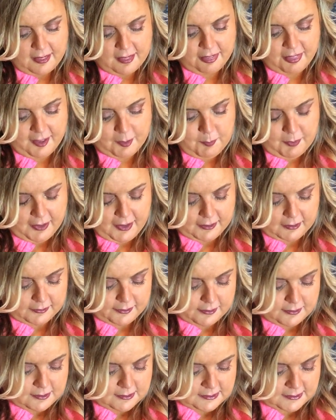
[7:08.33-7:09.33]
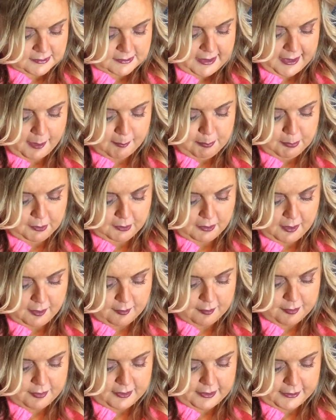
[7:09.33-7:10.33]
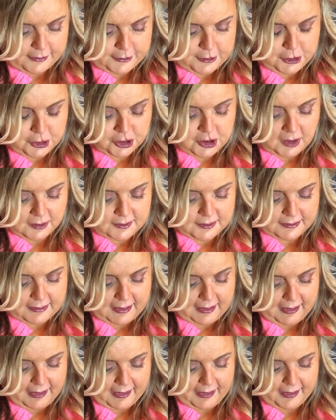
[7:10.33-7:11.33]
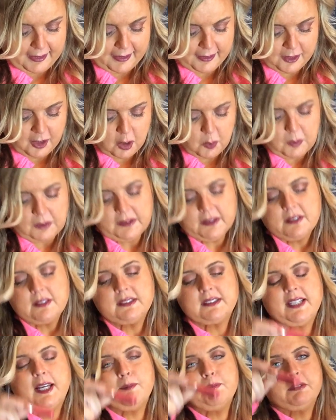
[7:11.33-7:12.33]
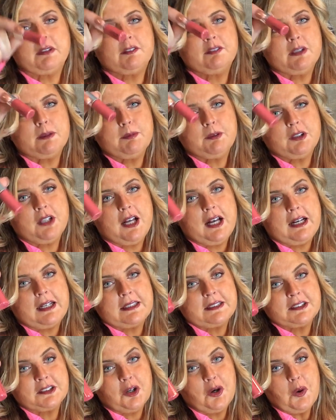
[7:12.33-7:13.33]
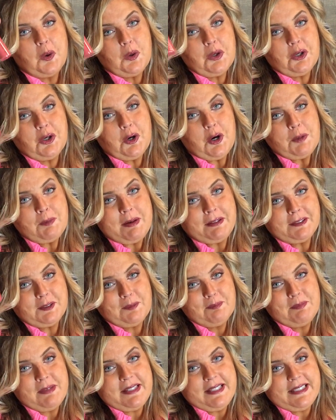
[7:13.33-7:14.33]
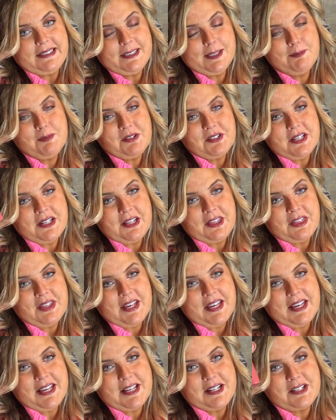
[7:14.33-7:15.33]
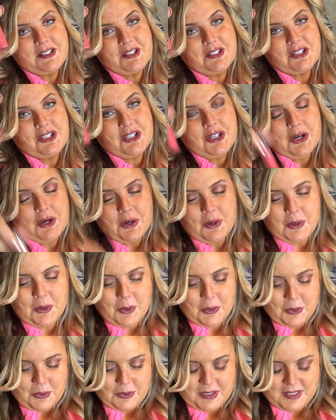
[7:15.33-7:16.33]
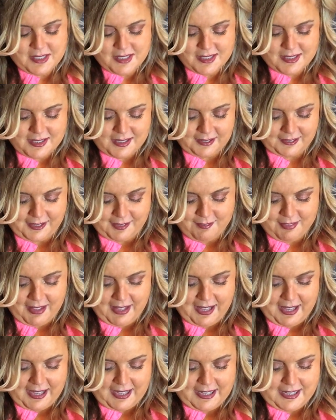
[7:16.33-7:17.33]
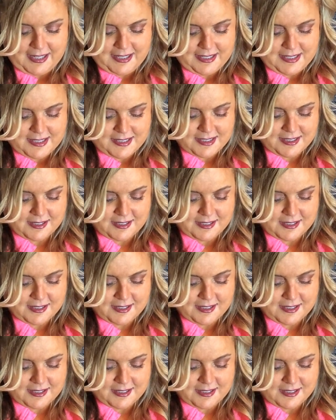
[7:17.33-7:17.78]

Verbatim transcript: Then we got a little sample of the Chantecaille. Oh, a little sample of lip gloss. Oh, to go with my little mini lipstick things. Cute! Love that.